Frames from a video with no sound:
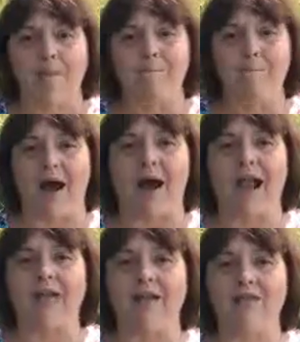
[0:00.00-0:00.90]

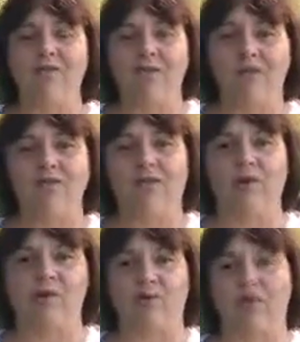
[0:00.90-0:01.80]
My
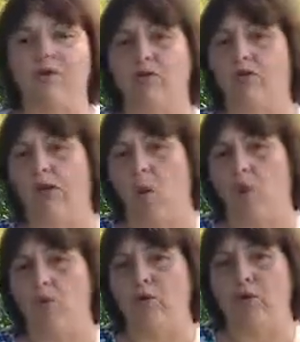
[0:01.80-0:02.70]
favorite books are the
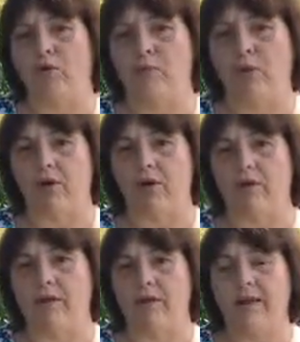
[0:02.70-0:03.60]
older
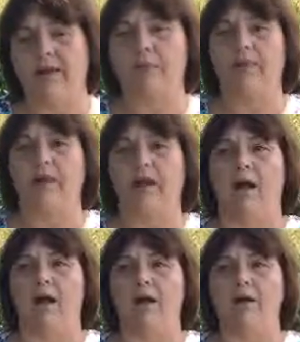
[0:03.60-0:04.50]
books.
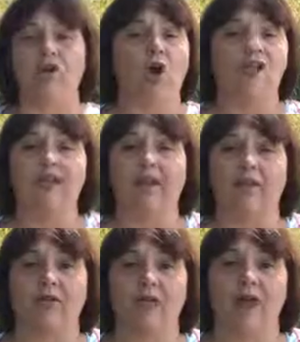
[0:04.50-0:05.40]
Yard
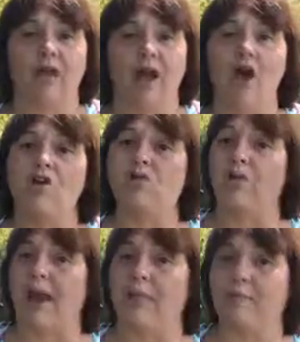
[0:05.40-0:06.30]
sales, a
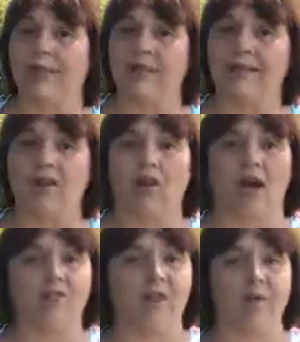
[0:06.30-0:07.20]
great place. A
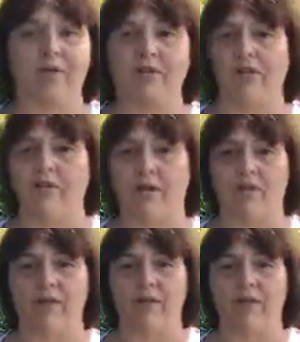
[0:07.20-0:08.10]
lot of families get rid
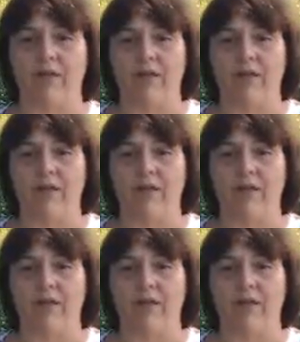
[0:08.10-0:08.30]
of them.